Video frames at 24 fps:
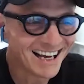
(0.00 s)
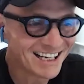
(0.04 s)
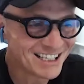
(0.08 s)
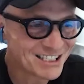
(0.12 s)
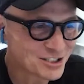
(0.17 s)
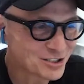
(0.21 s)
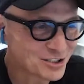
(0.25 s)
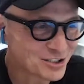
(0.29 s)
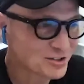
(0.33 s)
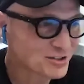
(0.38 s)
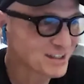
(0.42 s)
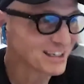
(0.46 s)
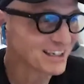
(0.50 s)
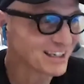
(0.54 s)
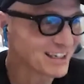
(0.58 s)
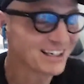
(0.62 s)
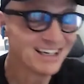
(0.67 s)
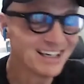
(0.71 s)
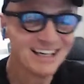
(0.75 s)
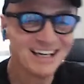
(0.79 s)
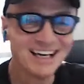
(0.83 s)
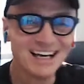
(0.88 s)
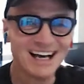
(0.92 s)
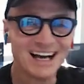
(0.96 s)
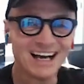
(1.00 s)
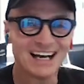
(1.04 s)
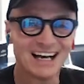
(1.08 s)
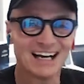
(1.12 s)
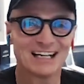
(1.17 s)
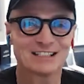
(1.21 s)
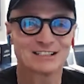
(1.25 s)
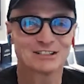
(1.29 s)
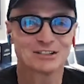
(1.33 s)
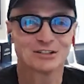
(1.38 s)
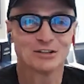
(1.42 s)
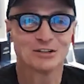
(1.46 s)
Sure thing.
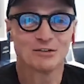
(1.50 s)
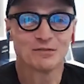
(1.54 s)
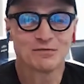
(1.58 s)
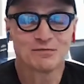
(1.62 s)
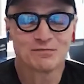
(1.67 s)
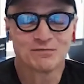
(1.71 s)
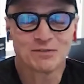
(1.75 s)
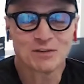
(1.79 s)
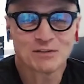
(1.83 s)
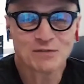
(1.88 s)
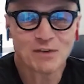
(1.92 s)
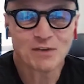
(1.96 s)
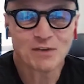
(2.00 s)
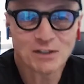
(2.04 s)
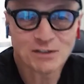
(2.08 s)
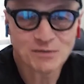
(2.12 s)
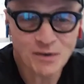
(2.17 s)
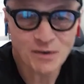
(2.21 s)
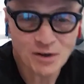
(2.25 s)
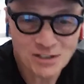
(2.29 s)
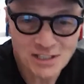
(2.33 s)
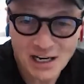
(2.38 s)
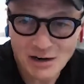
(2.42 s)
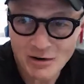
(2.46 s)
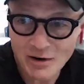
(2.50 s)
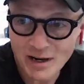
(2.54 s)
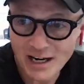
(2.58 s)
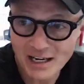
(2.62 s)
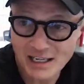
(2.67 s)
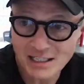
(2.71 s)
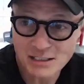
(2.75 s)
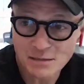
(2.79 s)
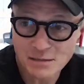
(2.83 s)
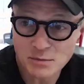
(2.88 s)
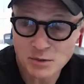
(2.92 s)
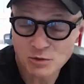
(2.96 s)
So first of all, as far as how I got
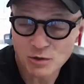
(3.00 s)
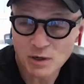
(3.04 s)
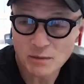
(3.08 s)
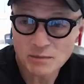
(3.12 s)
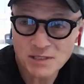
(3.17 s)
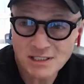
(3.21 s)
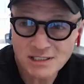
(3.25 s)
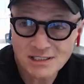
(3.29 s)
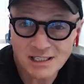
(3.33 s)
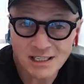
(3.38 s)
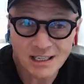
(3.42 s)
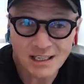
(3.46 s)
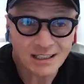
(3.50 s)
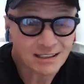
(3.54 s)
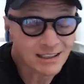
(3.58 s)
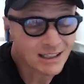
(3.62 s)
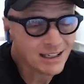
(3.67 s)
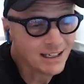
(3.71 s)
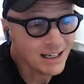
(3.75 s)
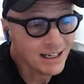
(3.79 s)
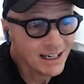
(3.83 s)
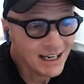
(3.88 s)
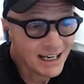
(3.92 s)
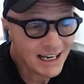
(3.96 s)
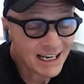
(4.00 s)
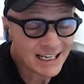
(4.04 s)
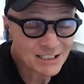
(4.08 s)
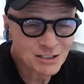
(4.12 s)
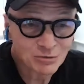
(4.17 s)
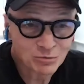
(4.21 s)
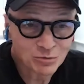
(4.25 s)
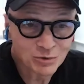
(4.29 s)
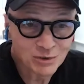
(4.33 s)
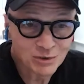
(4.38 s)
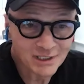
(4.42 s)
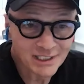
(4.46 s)
into subscriptions,
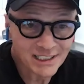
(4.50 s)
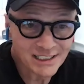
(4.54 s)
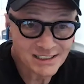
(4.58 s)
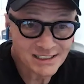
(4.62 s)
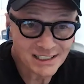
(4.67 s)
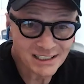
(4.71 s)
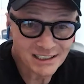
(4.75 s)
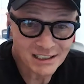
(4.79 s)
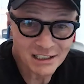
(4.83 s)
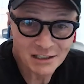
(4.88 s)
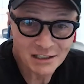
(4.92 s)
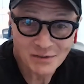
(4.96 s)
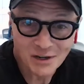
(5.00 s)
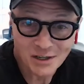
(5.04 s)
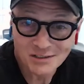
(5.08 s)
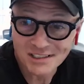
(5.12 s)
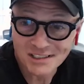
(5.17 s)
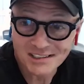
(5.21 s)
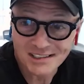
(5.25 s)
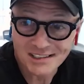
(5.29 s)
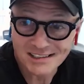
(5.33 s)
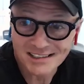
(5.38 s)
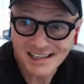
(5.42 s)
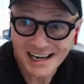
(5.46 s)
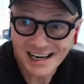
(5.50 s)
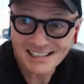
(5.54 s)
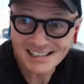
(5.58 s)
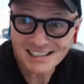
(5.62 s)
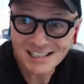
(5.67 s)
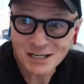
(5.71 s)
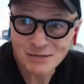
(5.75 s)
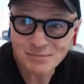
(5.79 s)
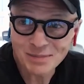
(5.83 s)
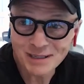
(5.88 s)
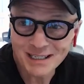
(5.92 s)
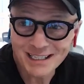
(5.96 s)
it's really easy. ClickFunnels is a SaaS
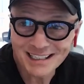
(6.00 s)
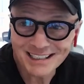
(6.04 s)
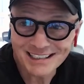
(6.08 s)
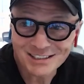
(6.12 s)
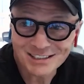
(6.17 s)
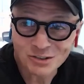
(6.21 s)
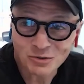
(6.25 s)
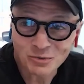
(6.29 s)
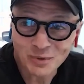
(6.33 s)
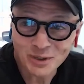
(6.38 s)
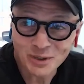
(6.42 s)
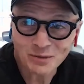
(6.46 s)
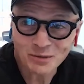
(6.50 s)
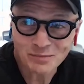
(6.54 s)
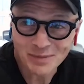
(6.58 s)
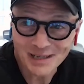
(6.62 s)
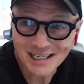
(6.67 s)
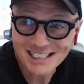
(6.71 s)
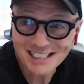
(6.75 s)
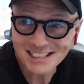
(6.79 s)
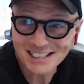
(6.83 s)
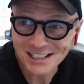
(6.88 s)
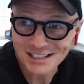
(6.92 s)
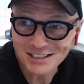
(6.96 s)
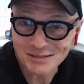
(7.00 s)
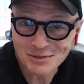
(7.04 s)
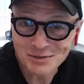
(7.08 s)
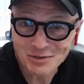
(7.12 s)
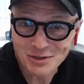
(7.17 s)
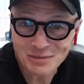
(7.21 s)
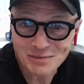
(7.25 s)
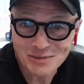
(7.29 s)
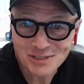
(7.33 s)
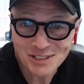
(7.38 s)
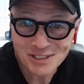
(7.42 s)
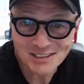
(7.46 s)
company, and so we are based on
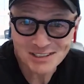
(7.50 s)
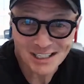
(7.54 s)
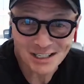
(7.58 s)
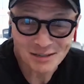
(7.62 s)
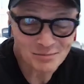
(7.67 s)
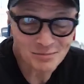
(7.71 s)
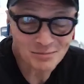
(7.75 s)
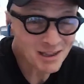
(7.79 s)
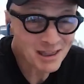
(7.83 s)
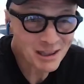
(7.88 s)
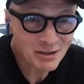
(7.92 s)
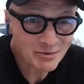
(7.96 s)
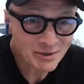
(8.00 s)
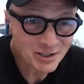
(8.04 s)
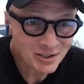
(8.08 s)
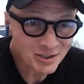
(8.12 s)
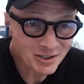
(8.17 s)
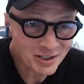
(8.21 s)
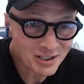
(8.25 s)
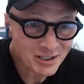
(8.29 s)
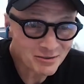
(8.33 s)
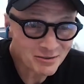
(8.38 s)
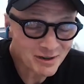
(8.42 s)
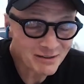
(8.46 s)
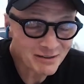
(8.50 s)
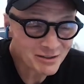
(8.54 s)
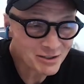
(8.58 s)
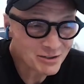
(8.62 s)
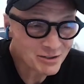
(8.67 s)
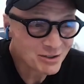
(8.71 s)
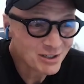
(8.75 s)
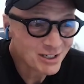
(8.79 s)
subscriptions on a monthly recurring revenue.